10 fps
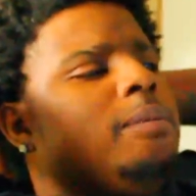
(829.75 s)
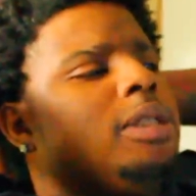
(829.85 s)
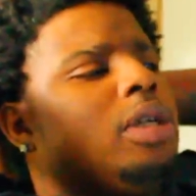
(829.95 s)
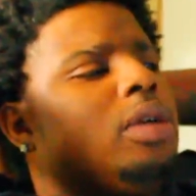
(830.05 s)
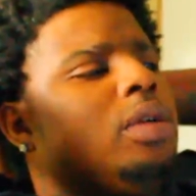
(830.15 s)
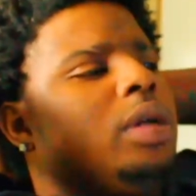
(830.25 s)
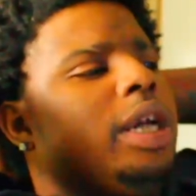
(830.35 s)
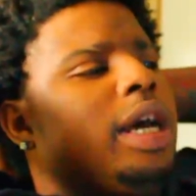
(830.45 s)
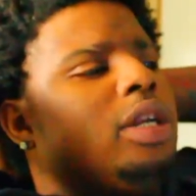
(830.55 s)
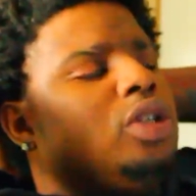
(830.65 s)
So
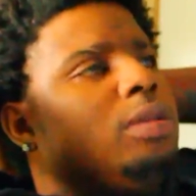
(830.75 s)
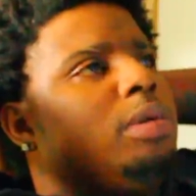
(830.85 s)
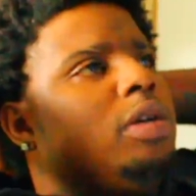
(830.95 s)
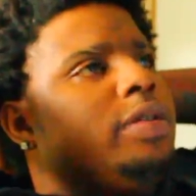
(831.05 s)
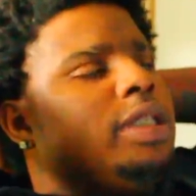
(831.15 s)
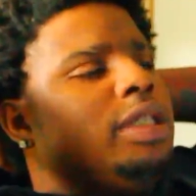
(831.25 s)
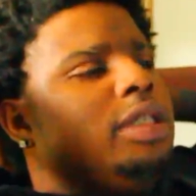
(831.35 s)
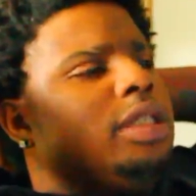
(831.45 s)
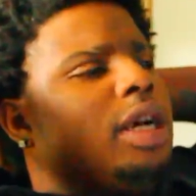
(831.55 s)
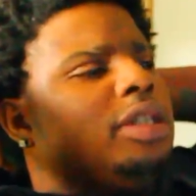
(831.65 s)
he got in trouble
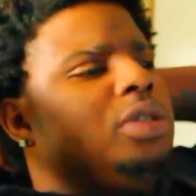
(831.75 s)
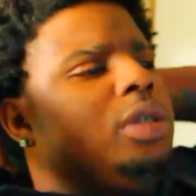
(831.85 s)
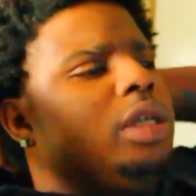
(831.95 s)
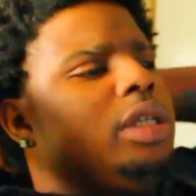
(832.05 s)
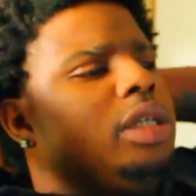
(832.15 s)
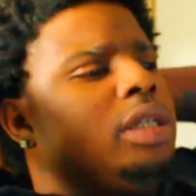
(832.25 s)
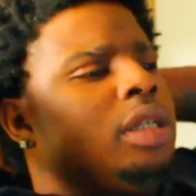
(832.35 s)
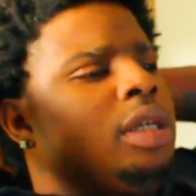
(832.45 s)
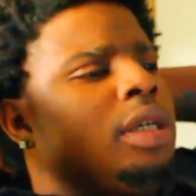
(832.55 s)
overseas in Australia.